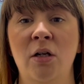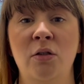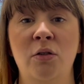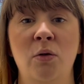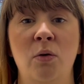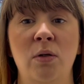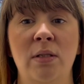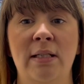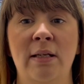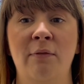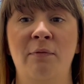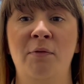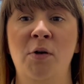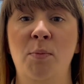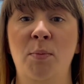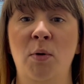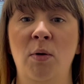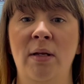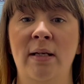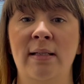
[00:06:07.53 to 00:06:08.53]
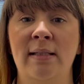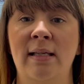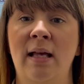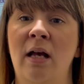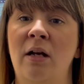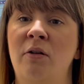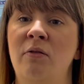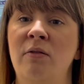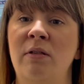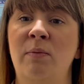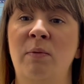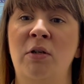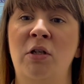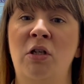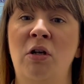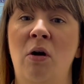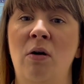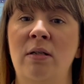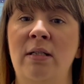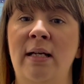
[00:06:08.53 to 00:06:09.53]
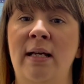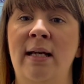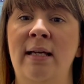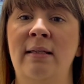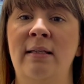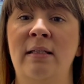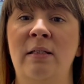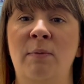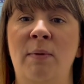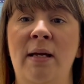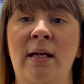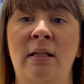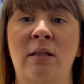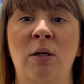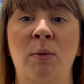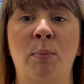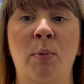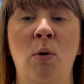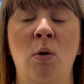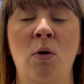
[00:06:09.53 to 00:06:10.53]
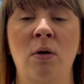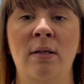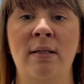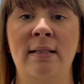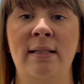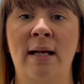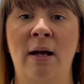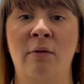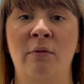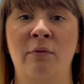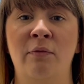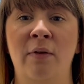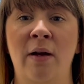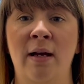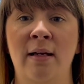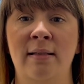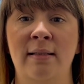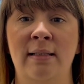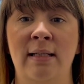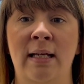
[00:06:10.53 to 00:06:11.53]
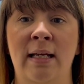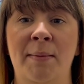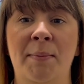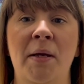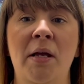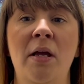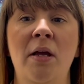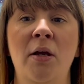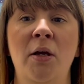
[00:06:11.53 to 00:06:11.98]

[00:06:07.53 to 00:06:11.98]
Dorset footballing circles were shocked to hear this week that Portland Town First team,